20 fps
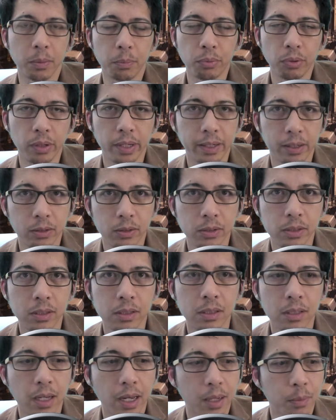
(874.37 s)

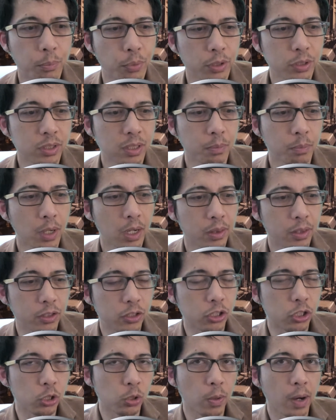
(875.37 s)
players and puts them on
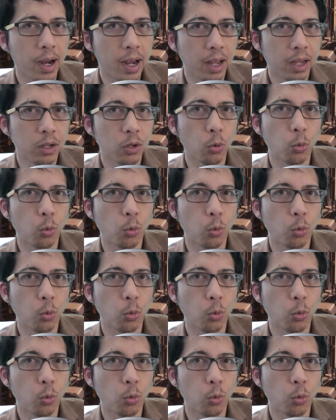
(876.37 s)
this track